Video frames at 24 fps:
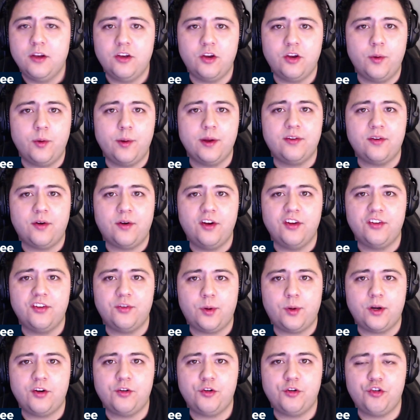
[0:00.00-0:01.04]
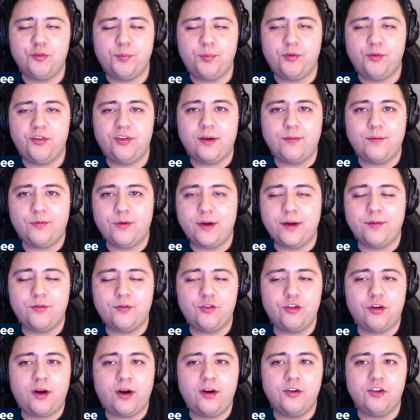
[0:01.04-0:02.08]
Doing so is 100% free of
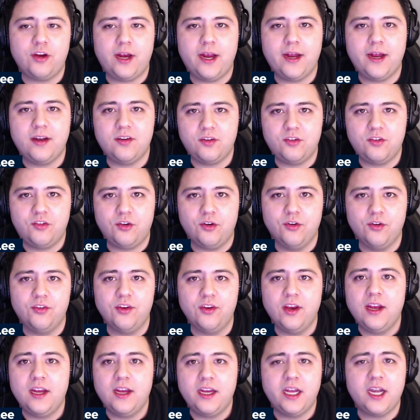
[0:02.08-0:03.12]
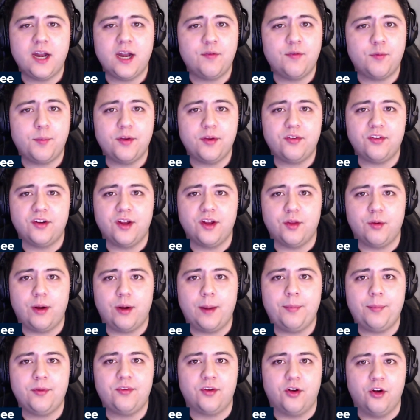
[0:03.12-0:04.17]
charge and ensures you never miss another
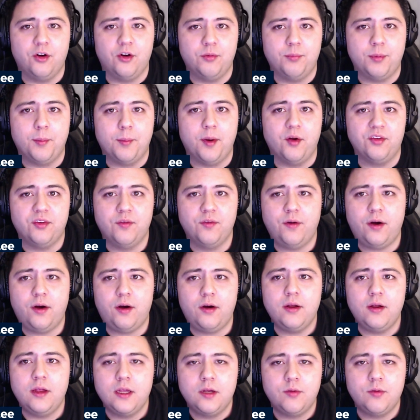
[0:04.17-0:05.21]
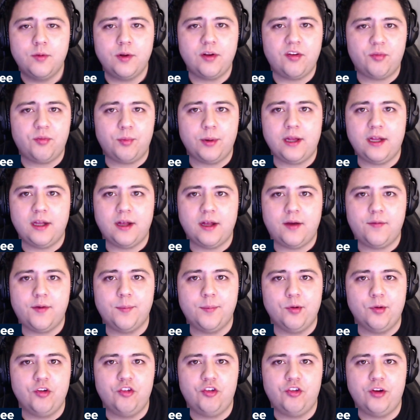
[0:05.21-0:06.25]
episode. But most of all, we just really love and
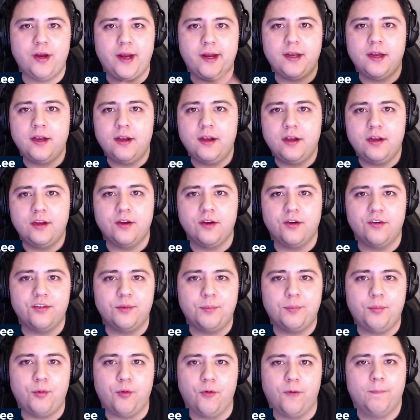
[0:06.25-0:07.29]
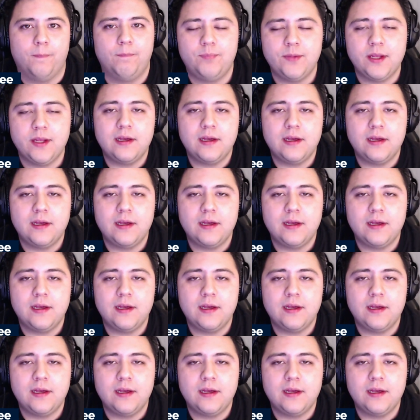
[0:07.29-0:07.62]
appreciate your support.